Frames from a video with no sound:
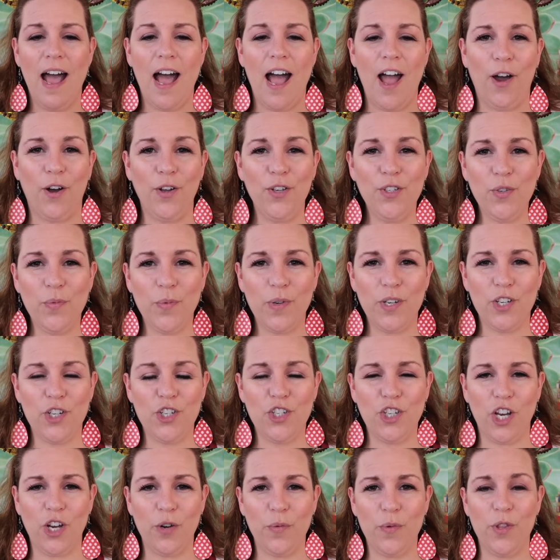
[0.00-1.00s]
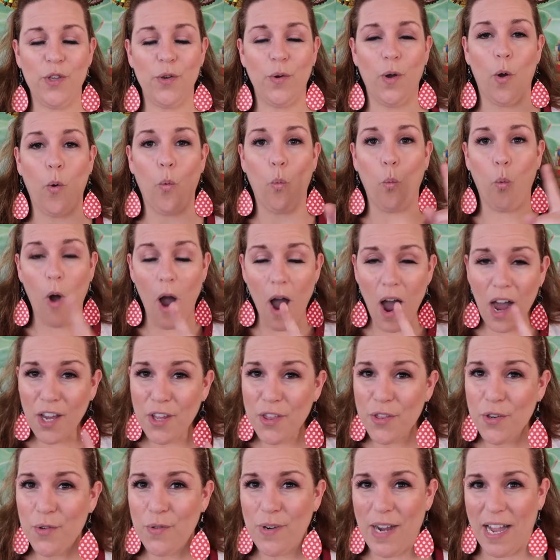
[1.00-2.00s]
I also want to share with you a
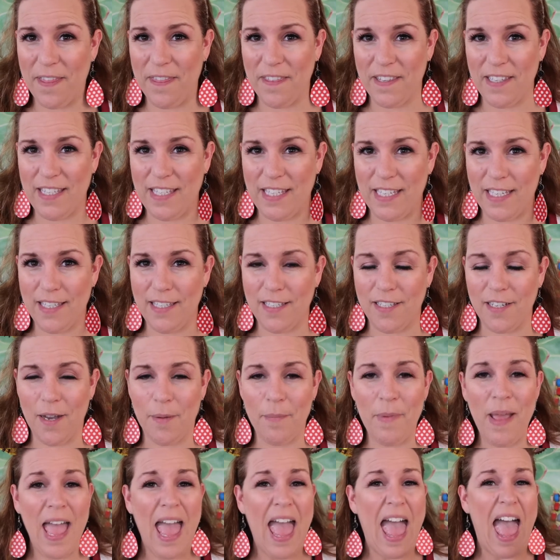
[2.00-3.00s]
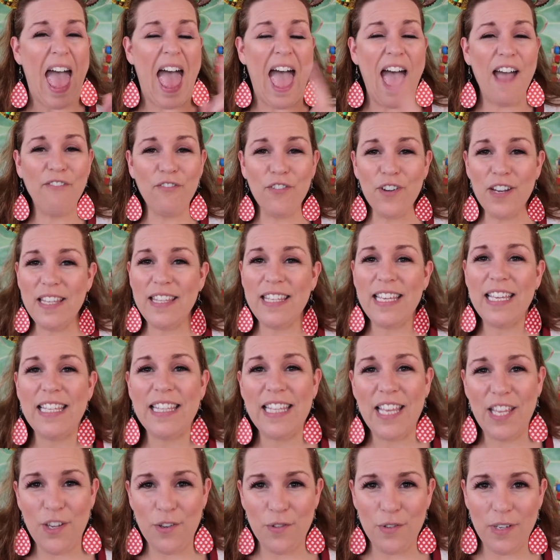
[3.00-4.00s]
walkthrough on the system, everything
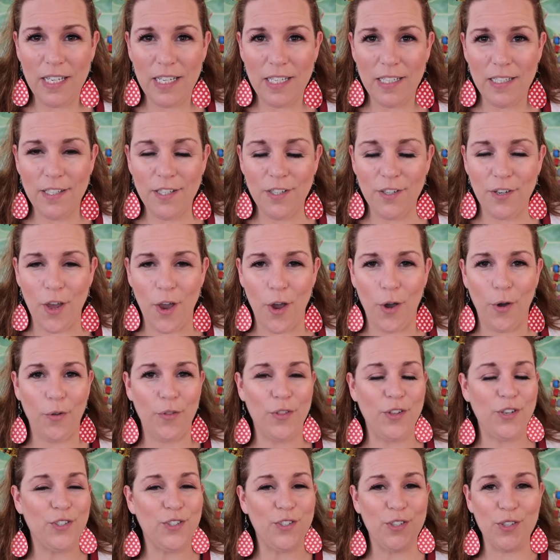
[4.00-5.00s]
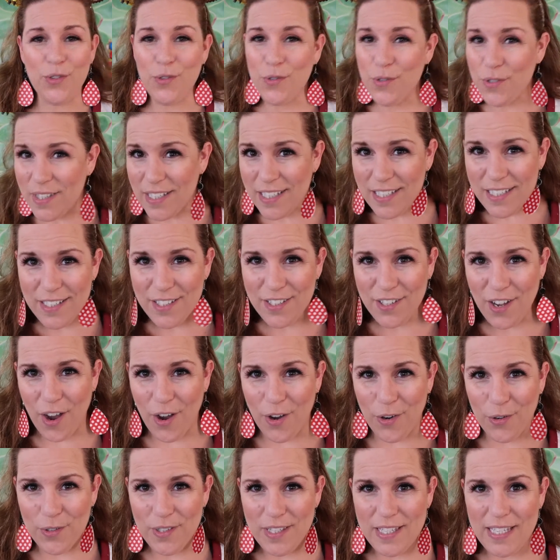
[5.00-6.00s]
that you need to know, the do's and
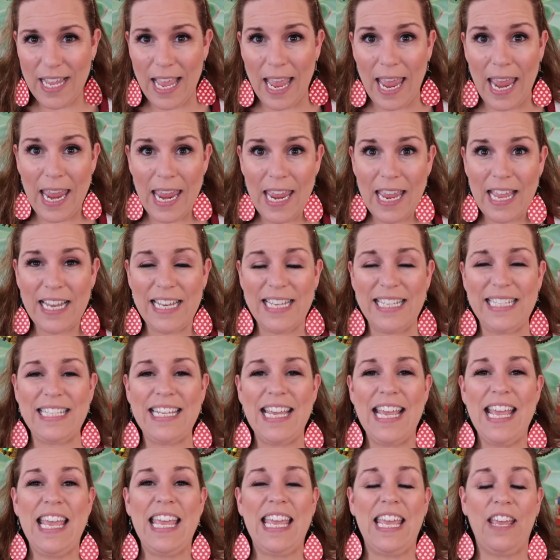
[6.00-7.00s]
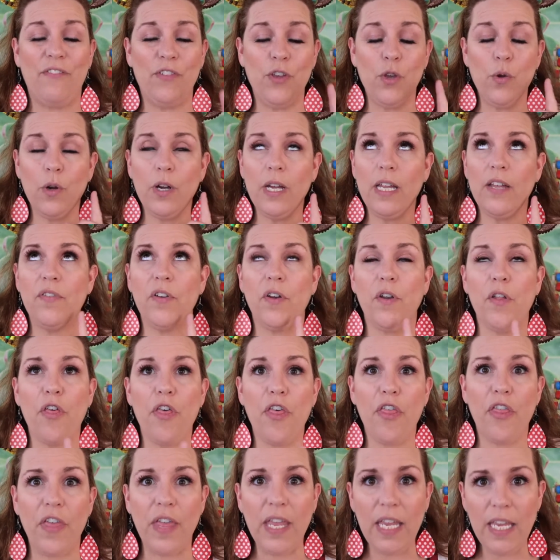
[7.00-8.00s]
don'ts, and if you are even
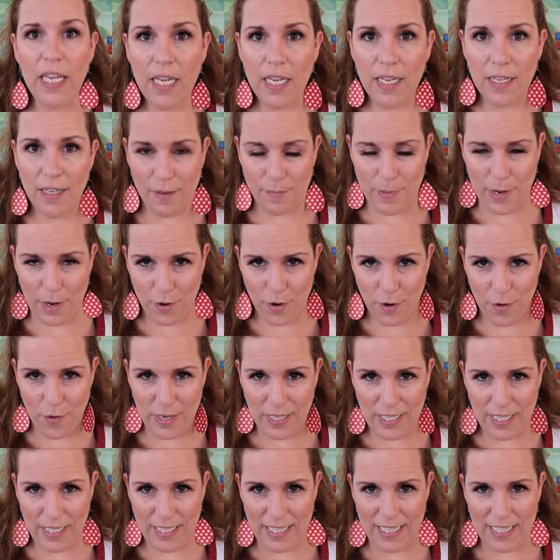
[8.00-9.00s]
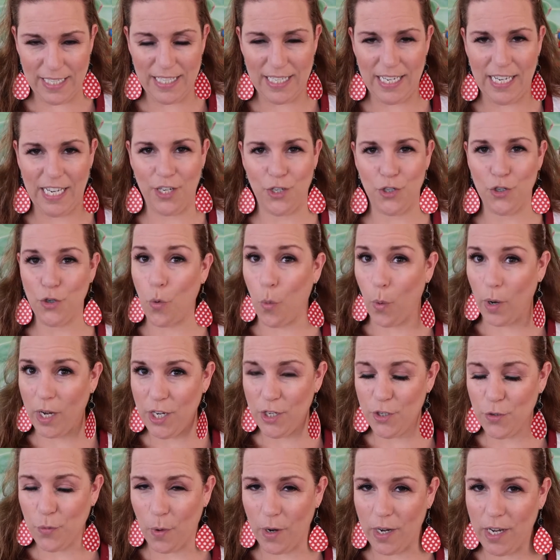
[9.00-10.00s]
thinking about going to Disney in
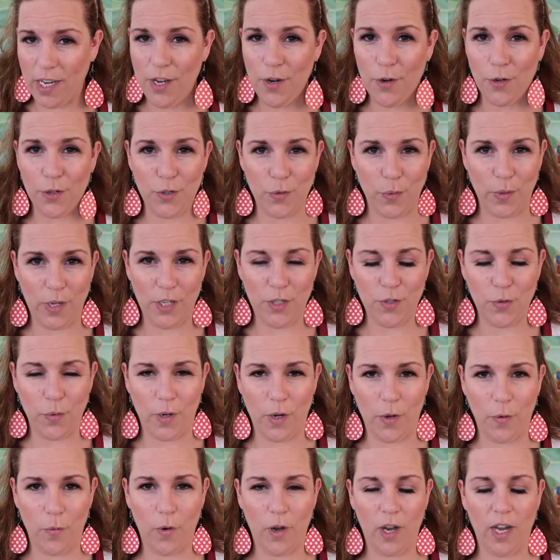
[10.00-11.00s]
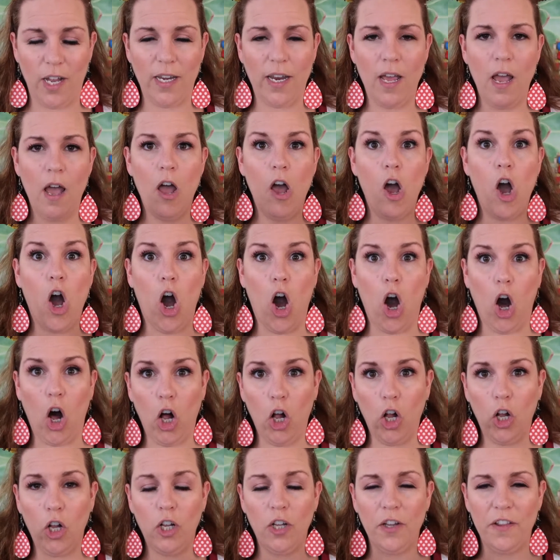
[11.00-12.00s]
2020 or 2021,
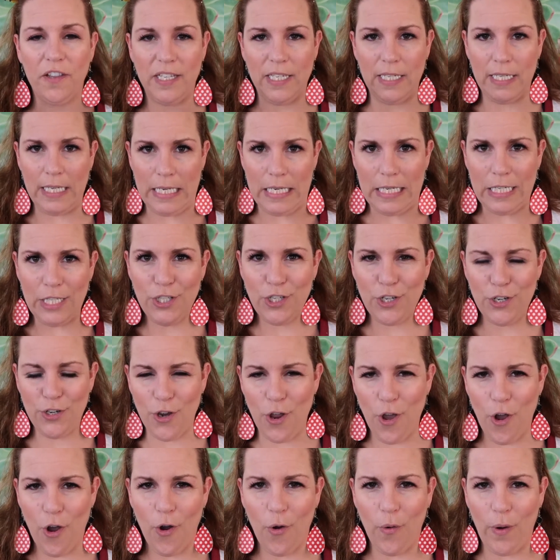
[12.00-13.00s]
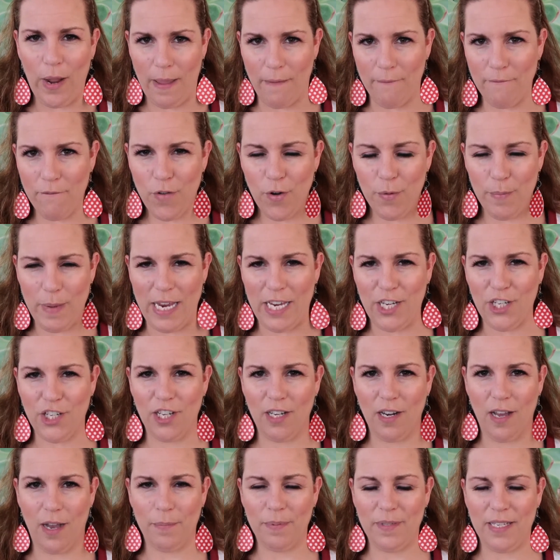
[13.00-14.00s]
all the need to know
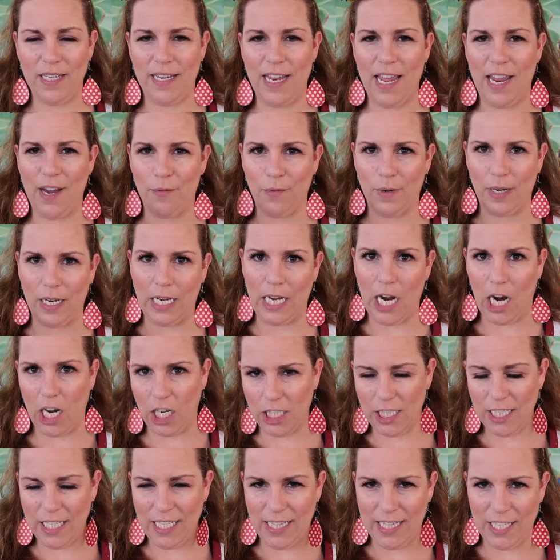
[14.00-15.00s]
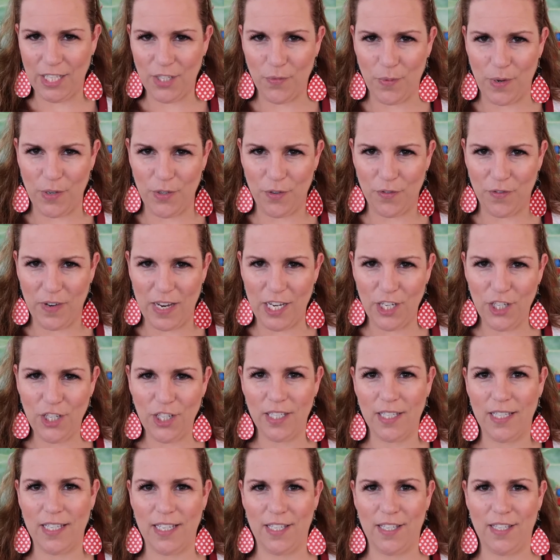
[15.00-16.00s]
information up to date regarding this
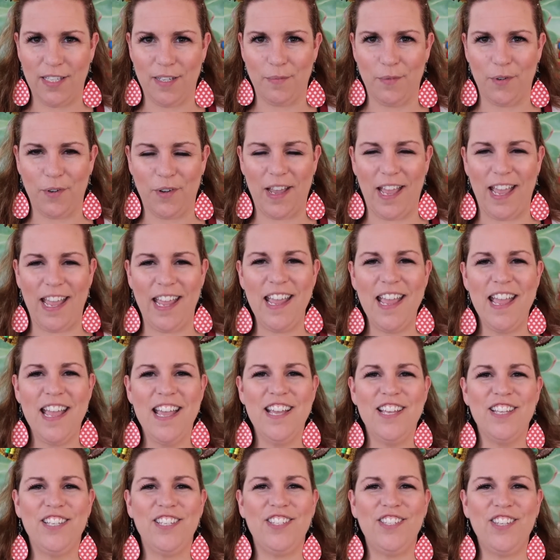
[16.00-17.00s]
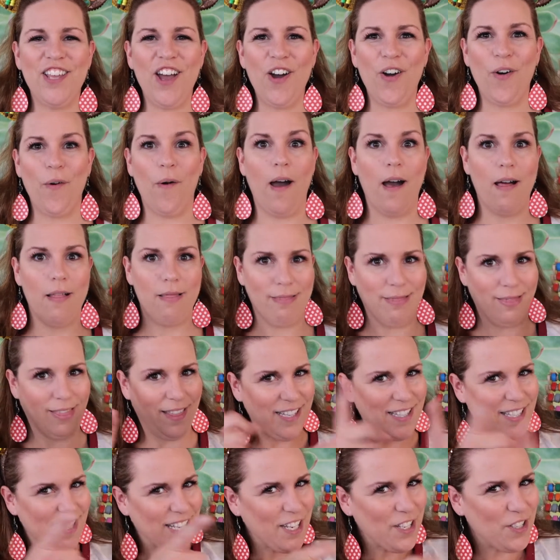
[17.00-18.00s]
reservation system, okay? So
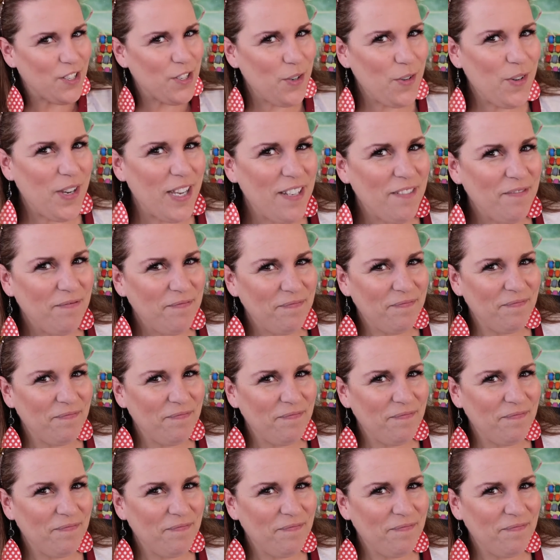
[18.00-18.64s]
let's get to it.